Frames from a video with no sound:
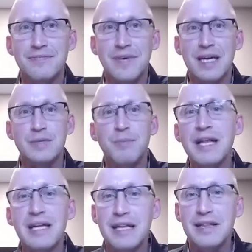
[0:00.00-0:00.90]

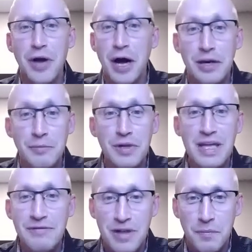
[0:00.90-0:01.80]
expected that they're not going to
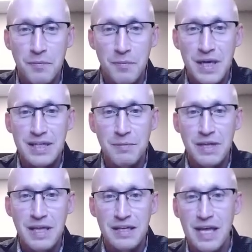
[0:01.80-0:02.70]
believe them because I mean
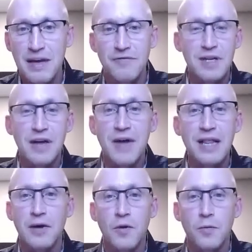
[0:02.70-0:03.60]
right. they, they have had
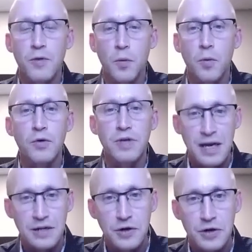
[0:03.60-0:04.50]
their their world
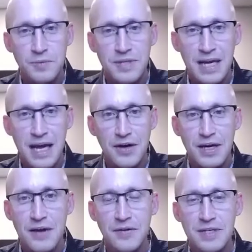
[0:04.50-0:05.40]
kind of turned upside down and
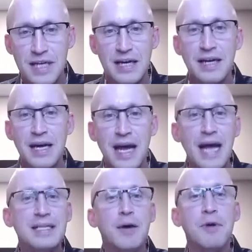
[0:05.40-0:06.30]
now they're saying
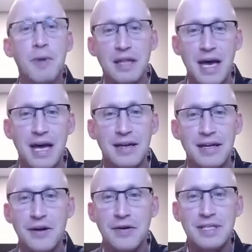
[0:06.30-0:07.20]
hey tell me about that
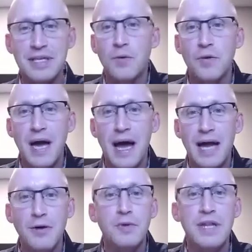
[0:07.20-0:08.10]
you know and it's like well I, I,
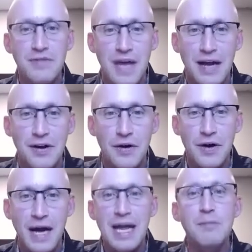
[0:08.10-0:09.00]
don't believe that or
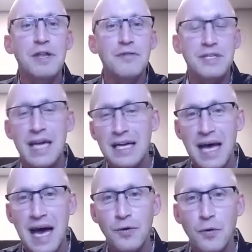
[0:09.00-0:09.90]
I can't believe you're saying
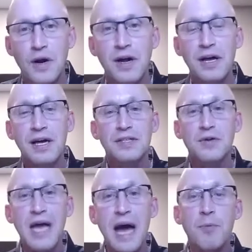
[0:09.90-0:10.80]
that or so
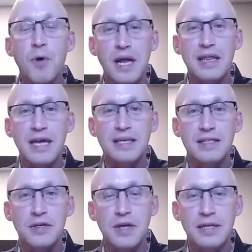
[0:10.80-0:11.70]
that part I think
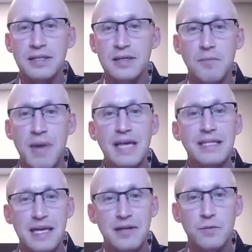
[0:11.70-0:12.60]
is is
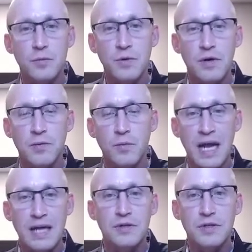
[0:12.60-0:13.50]
amazing the
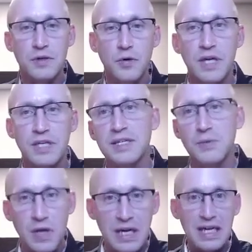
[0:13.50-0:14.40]
answers to your questions
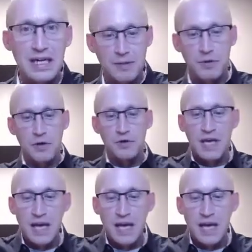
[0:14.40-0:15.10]
we're going to get to some of those